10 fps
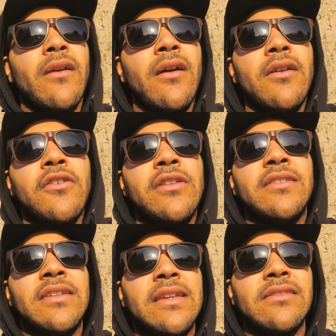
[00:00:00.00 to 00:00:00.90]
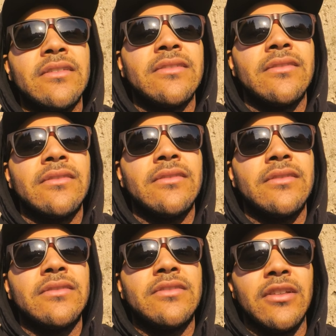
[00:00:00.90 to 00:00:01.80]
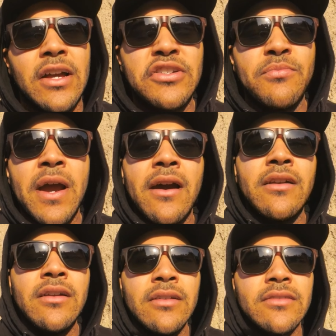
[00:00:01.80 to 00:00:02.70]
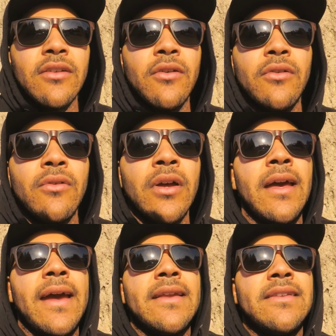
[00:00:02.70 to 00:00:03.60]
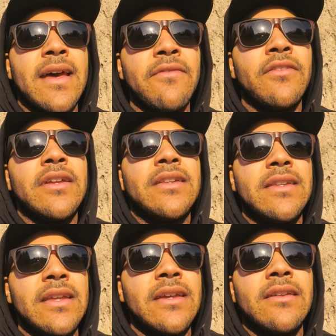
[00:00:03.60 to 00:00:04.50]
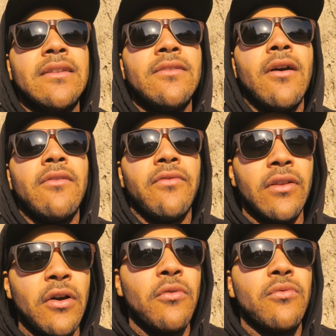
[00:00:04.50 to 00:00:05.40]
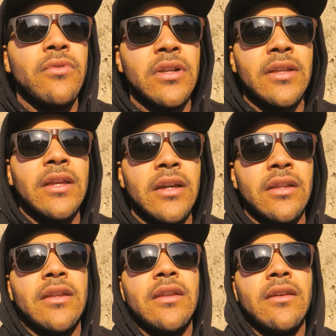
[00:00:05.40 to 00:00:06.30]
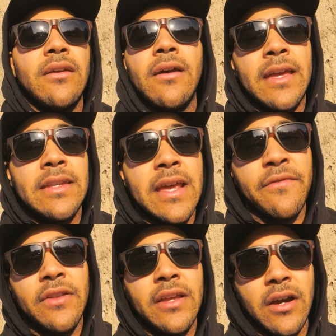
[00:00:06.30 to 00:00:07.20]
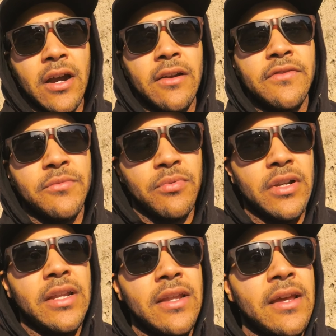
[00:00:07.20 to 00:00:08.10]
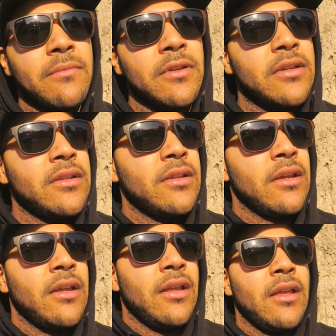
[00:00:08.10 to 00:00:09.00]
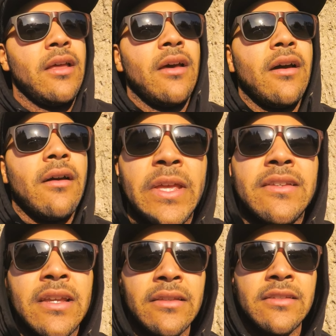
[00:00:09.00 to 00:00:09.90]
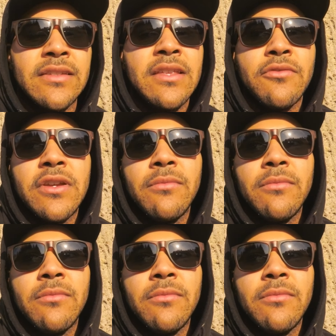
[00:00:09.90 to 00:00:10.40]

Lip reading: early season slush powder, so it definitely did float really good in it. It definitely carves pretty damn good. It's got the C3